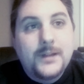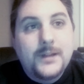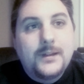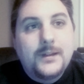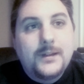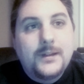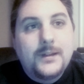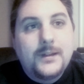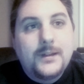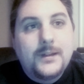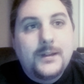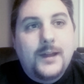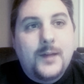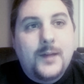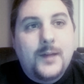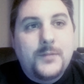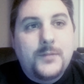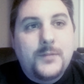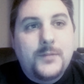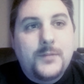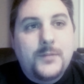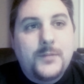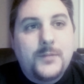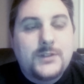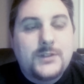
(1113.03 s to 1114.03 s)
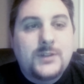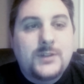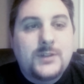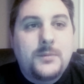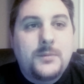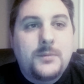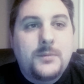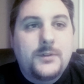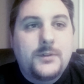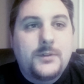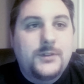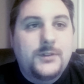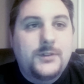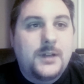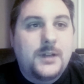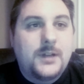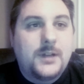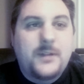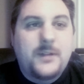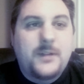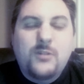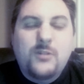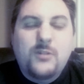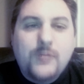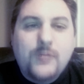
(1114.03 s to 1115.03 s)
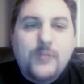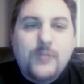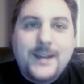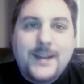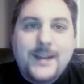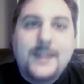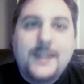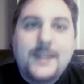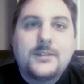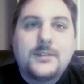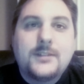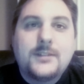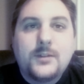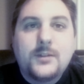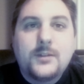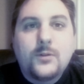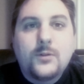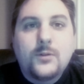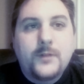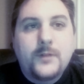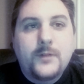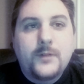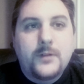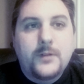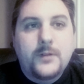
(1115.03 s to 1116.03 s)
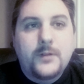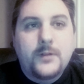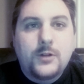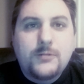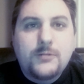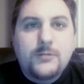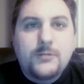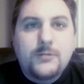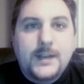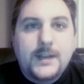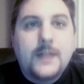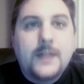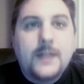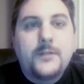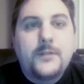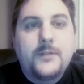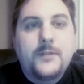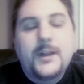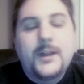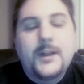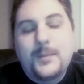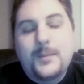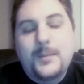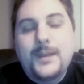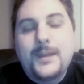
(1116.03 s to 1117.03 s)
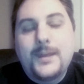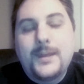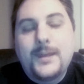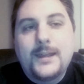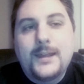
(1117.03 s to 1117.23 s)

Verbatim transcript: Because it's someone that's, you know, they're already into the Orville, they already love the idea.